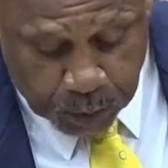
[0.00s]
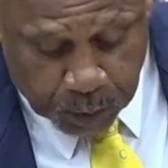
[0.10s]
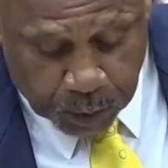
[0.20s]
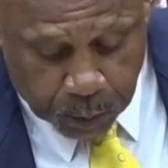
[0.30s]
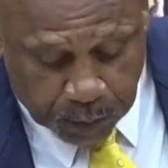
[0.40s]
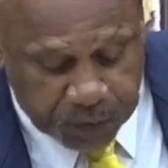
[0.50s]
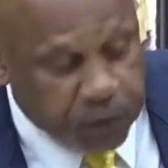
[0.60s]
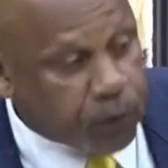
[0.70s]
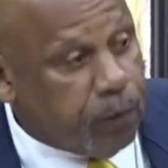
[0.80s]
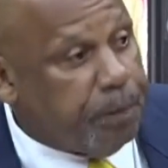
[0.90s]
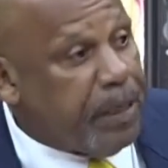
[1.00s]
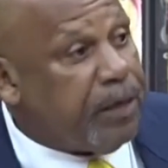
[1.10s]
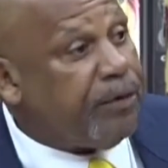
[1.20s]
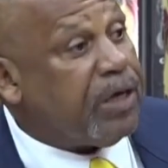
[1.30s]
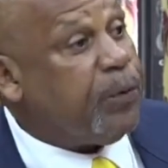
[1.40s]
was to build
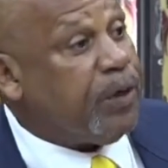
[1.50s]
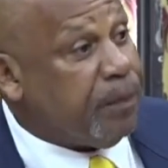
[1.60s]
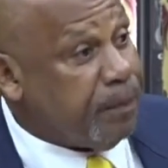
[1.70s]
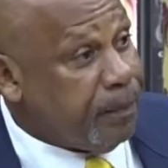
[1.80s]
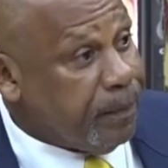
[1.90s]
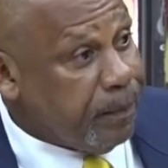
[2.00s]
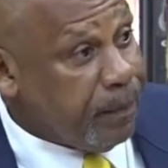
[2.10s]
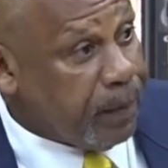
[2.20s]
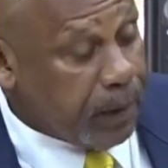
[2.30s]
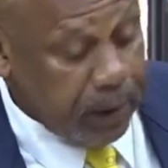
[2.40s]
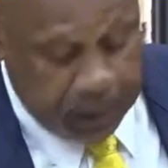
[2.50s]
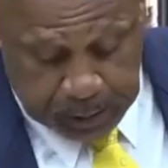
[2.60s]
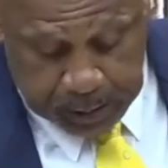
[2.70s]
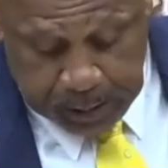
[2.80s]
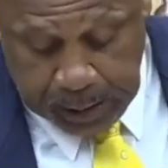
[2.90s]
a runway.
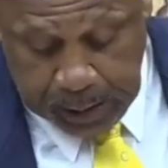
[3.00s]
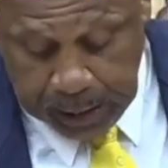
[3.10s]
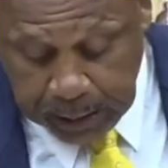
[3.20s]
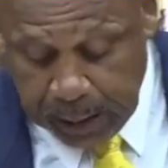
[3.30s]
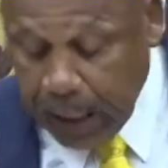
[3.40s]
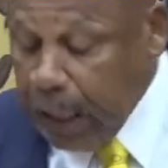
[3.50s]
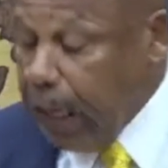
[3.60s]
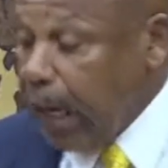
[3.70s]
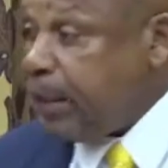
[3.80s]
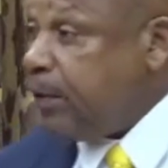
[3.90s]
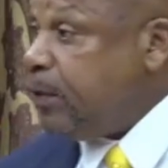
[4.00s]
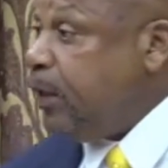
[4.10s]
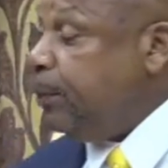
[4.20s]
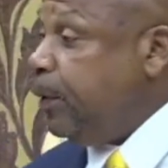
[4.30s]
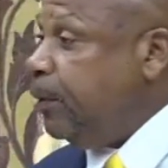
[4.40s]
And
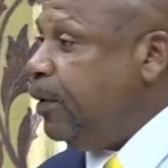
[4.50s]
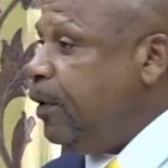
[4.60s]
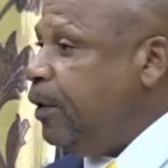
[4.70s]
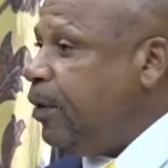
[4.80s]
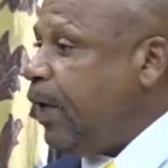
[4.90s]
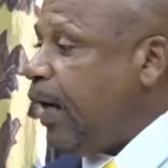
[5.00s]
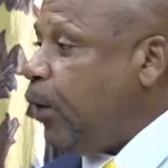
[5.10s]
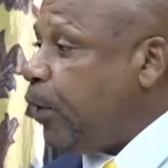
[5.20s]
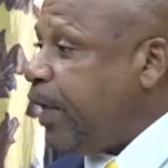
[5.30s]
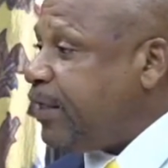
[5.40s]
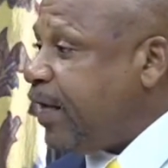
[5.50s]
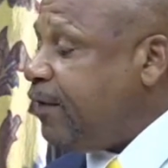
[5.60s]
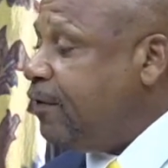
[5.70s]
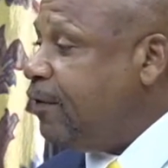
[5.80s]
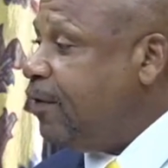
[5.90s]
he
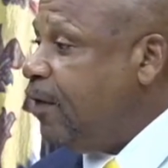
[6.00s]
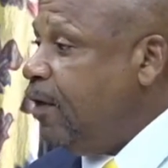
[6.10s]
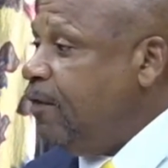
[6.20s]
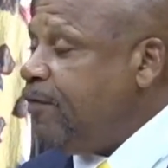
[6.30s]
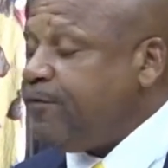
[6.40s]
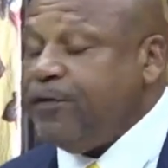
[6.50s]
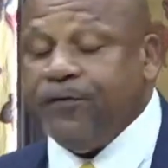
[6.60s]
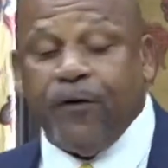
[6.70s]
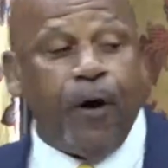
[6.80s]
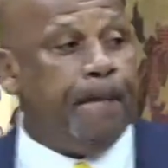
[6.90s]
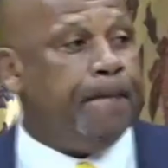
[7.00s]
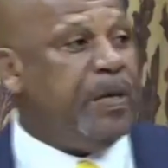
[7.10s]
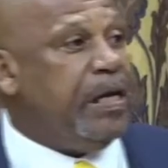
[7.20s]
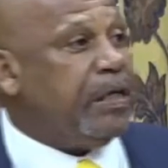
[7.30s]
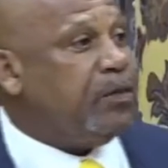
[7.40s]
allocated $54
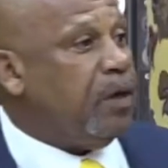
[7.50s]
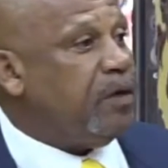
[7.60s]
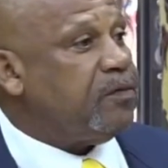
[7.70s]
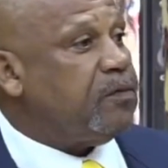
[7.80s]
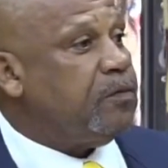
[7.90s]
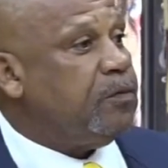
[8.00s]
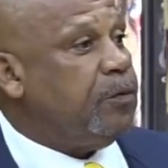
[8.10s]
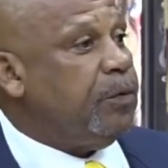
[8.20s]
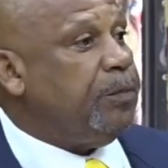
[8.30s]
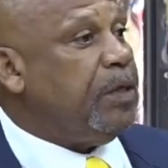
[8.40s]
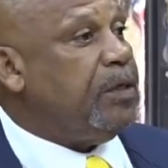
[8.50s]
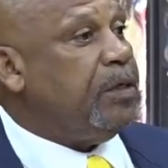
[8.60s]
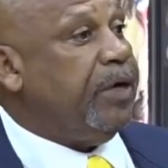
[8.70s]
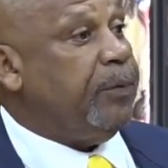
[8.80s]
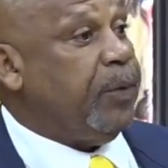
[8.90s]
million to rebuild the runway.